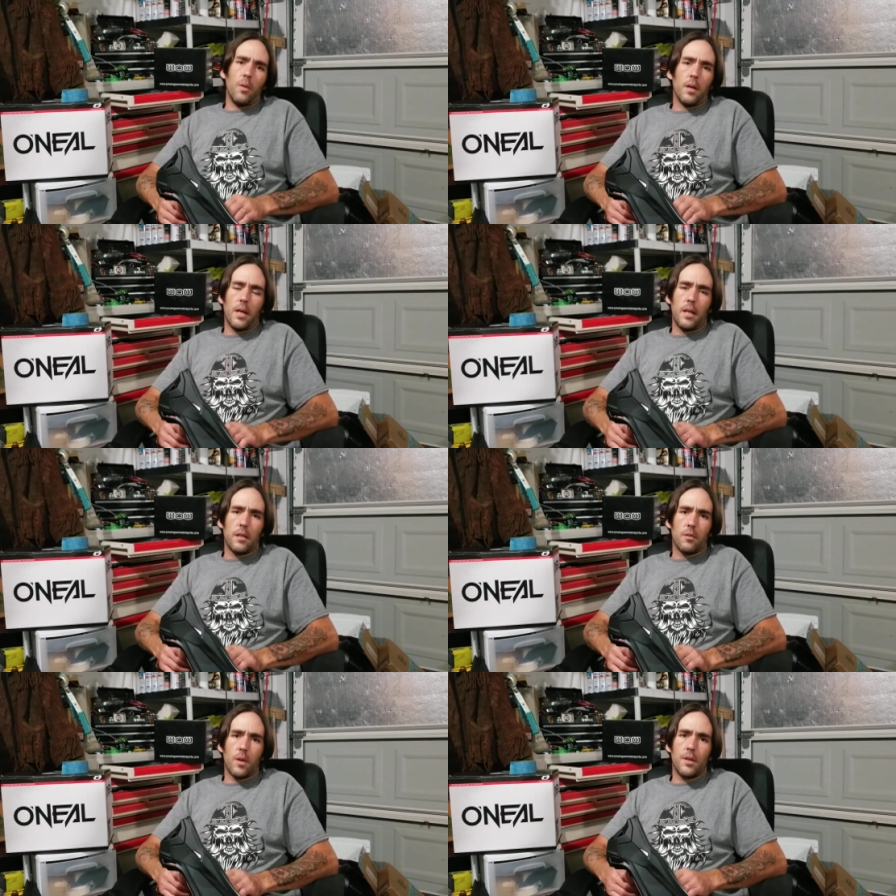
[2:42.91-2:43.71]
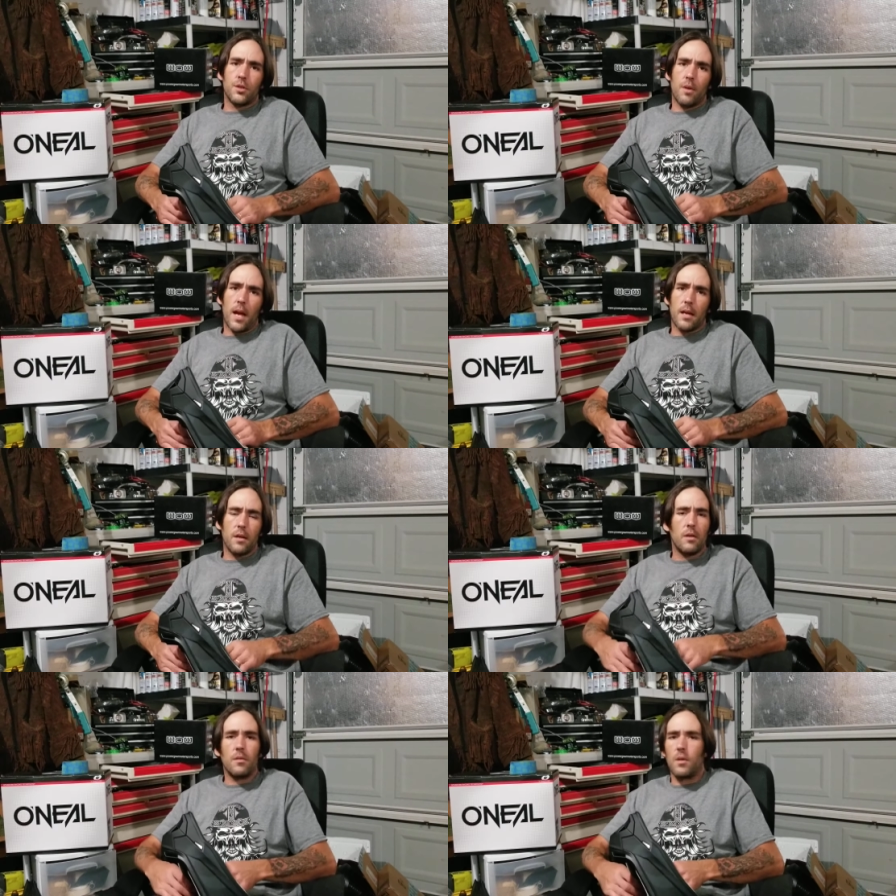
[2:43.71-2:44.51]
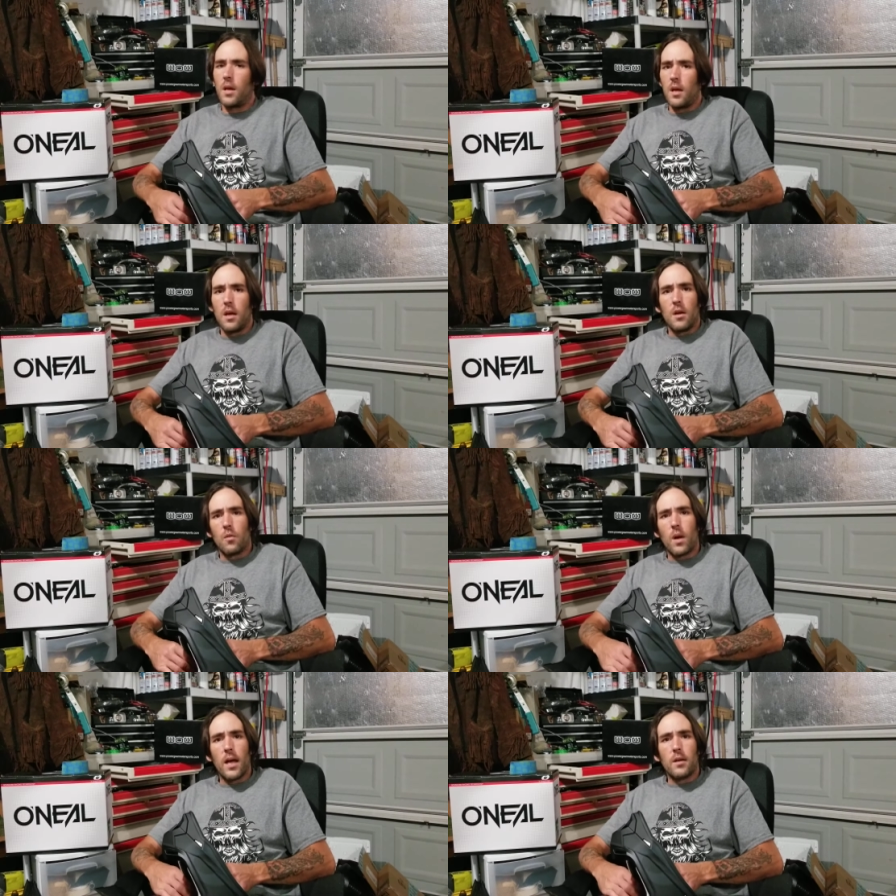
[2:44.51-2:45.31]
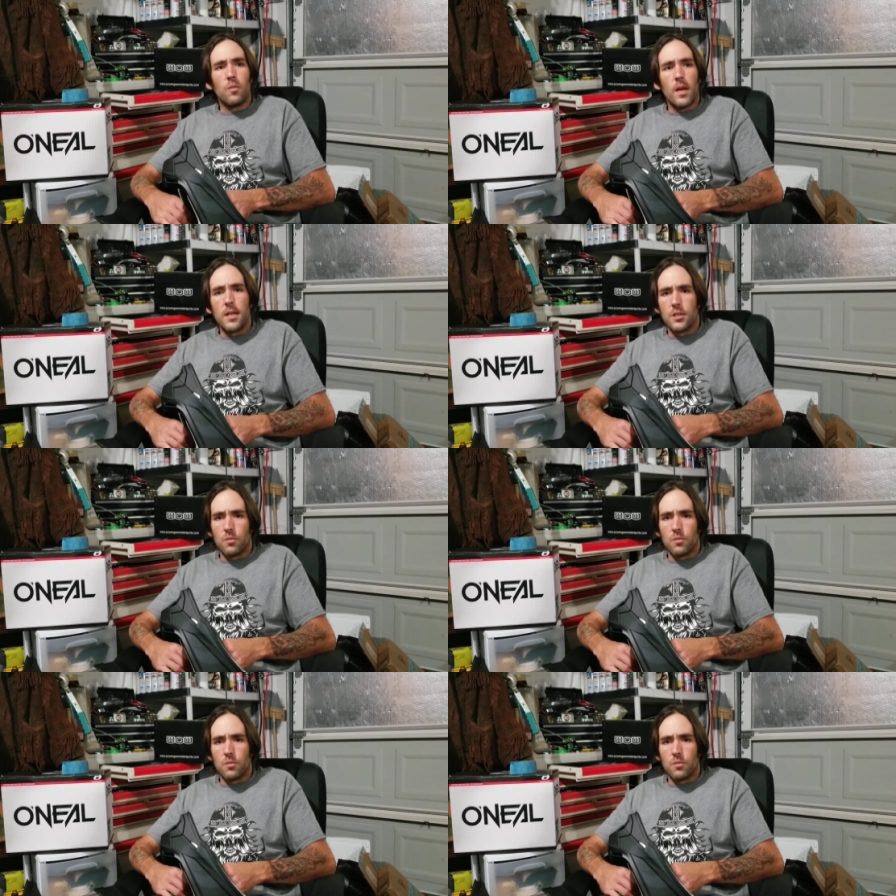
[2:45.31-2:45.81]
I'd hit the racetrack, ride a race,